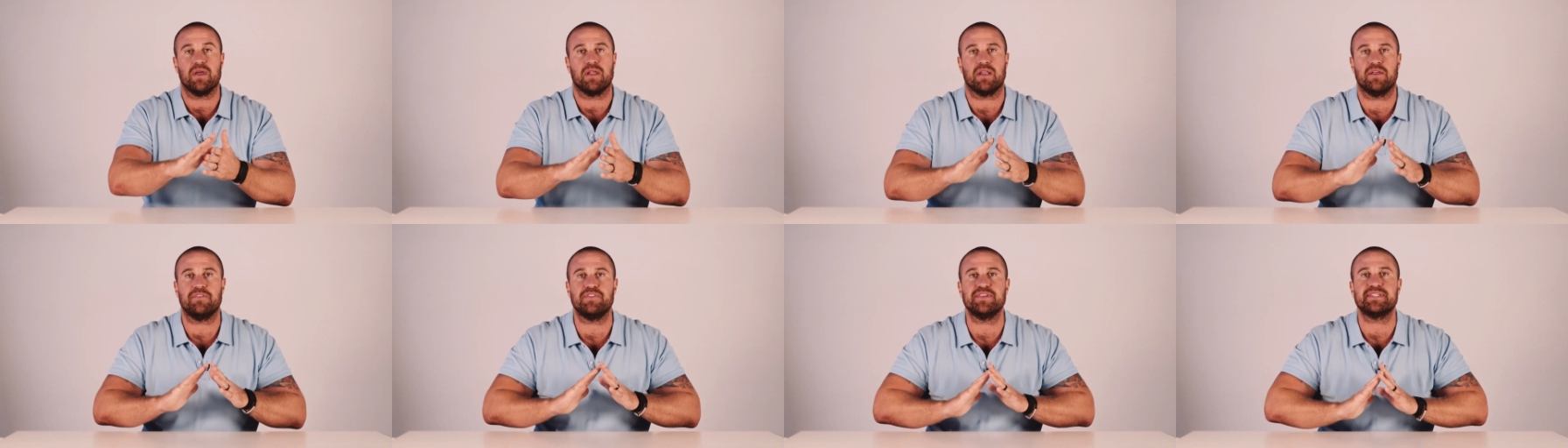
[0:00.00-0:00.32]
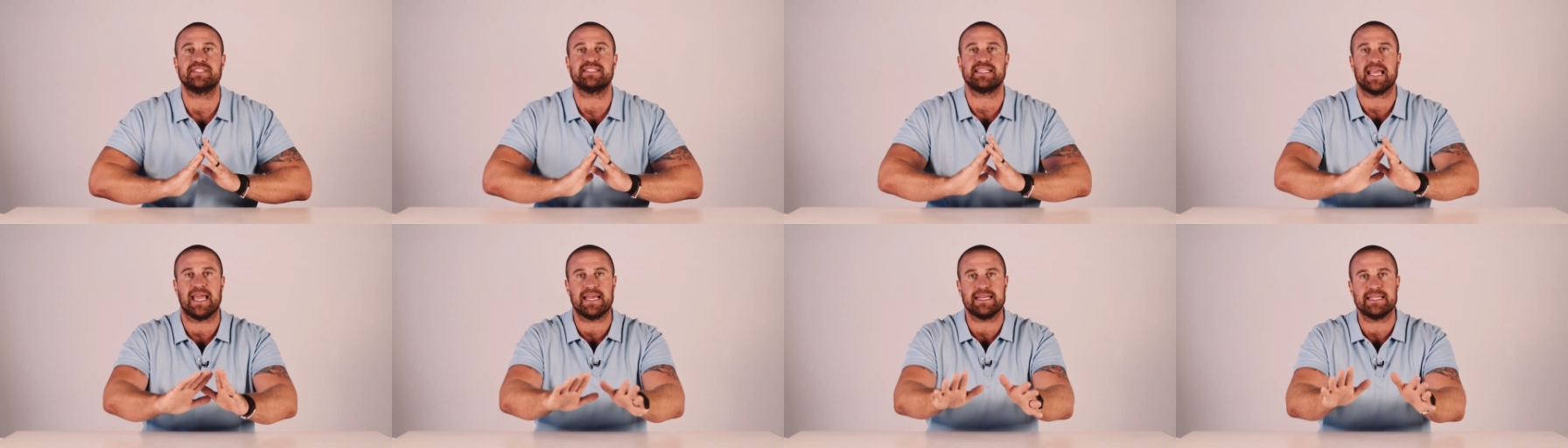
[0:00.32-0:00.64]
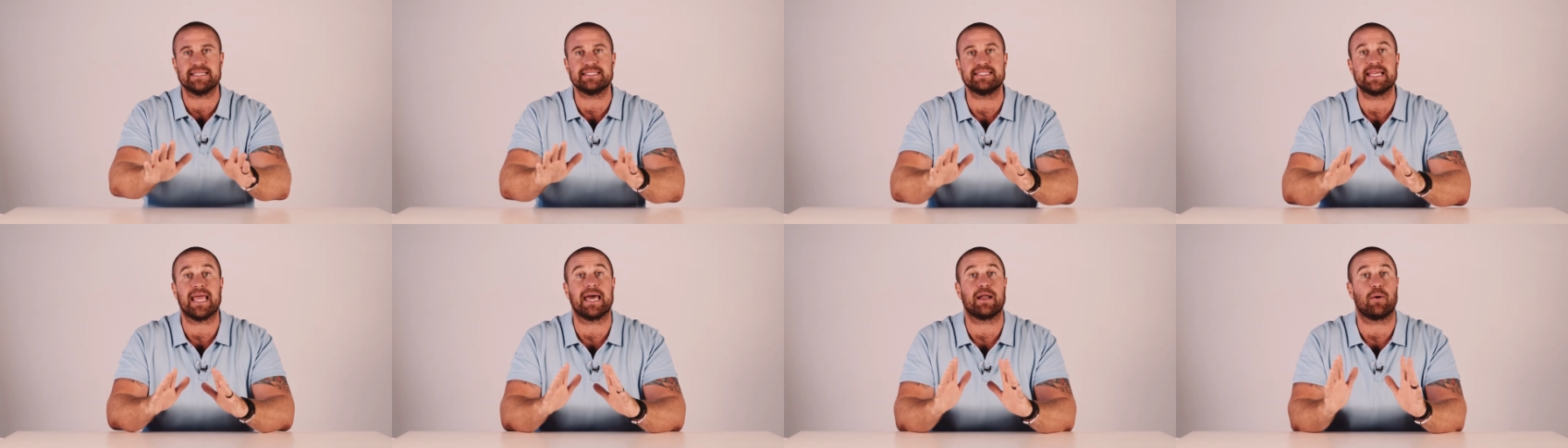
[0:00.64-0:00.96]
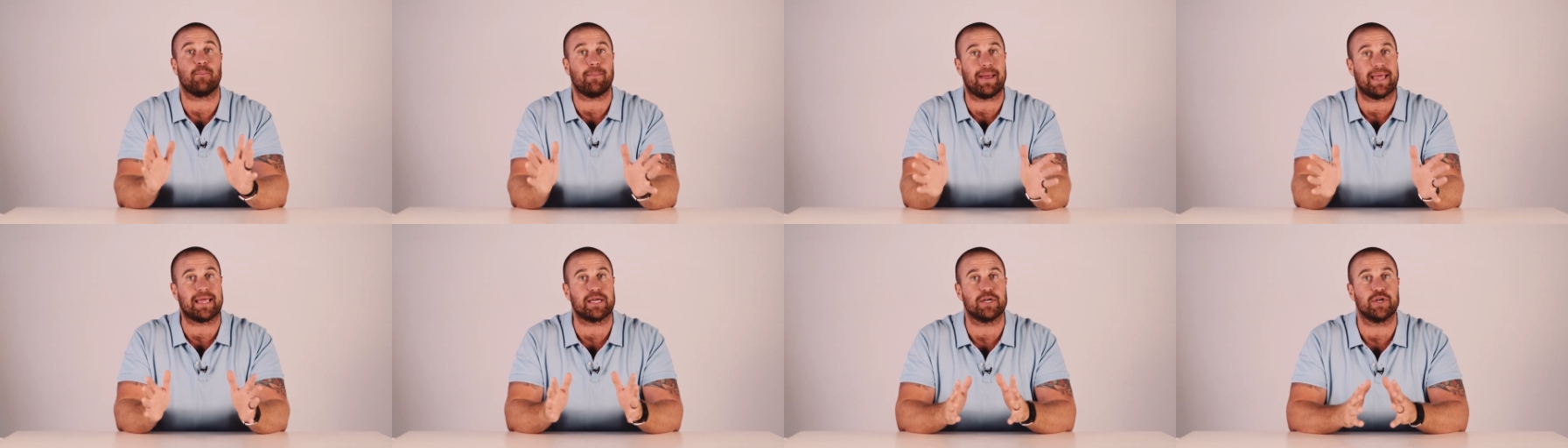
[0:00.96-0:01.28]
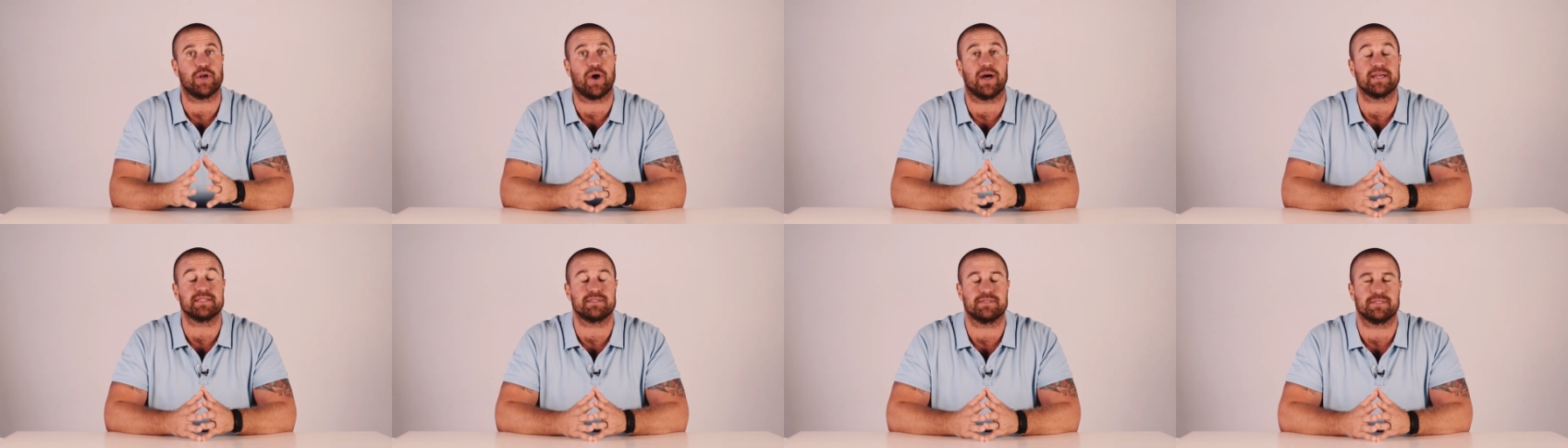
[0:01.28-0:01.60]
If you sand it down, make it
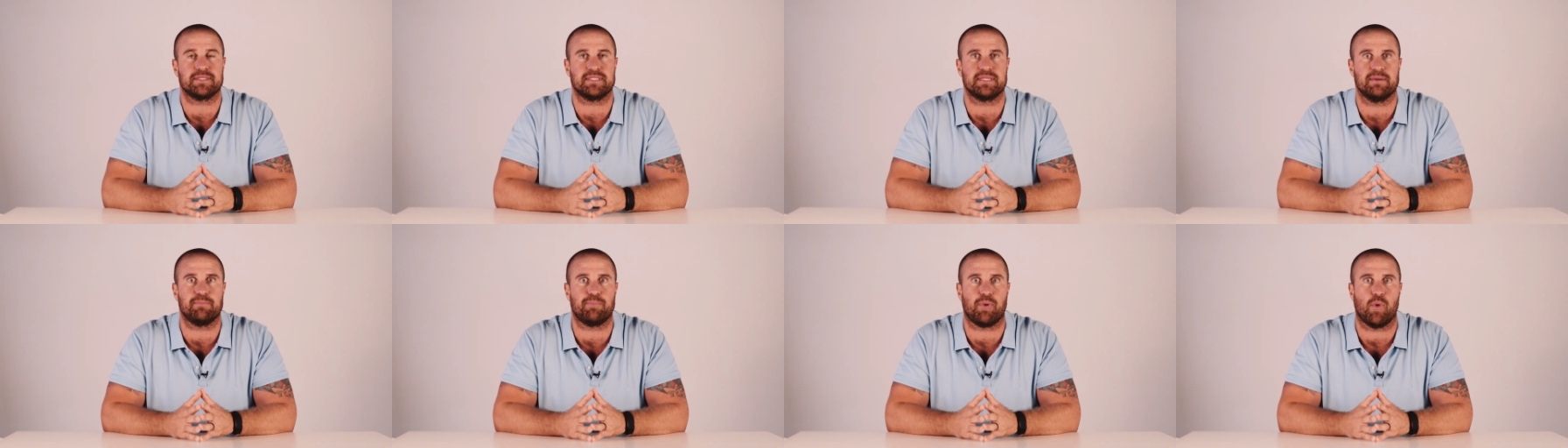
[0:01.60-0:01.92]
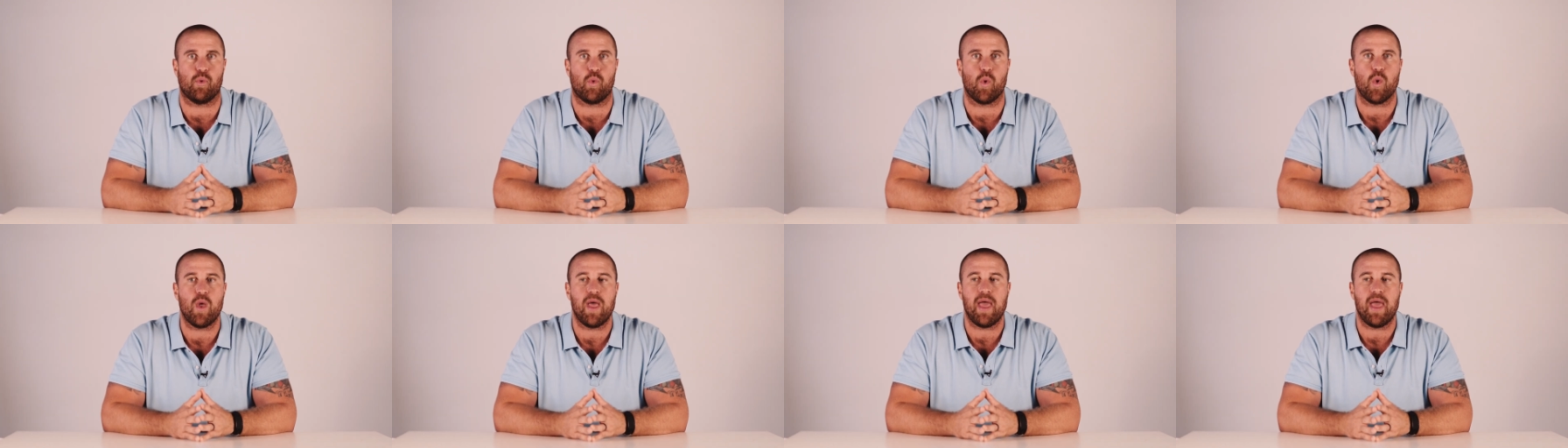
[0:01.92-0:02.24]
nice and simple.